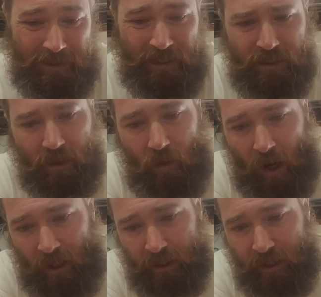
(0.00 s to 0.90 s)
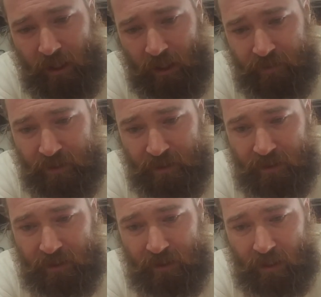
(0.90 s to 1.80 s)
decent quality of
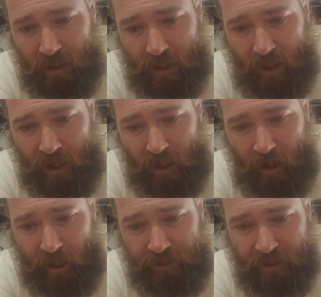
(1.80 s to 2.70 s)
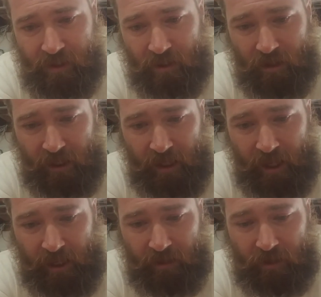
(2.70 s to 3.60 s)
it. And just looking
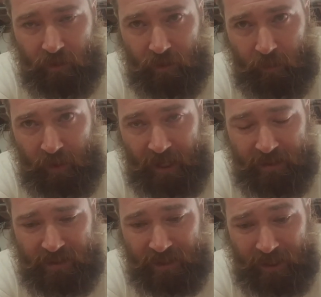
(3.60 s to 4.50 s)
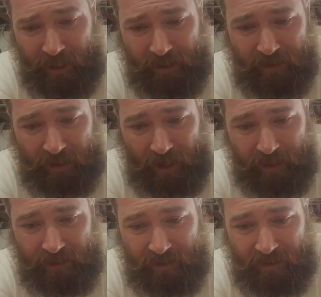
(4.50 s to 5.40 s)
at it through the plastic case,
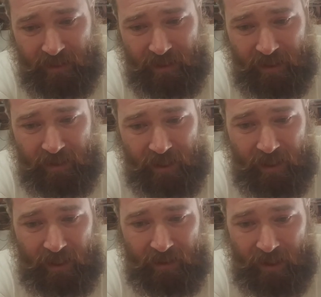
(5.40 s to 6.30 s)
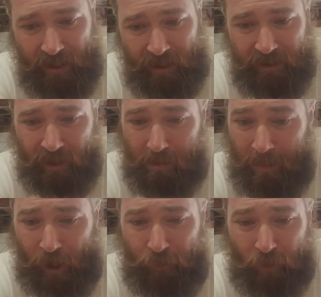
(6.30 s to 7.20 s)
I can see that there are
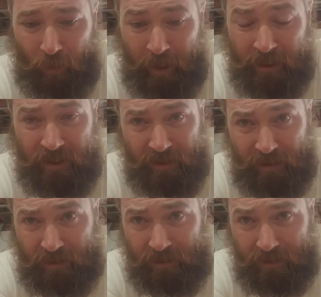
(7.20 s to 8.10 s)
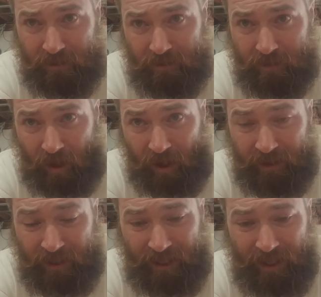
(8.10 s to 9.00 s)
malformations
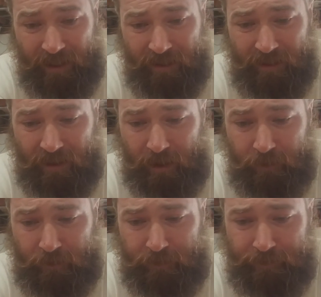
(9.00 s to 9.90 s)
on the head itself.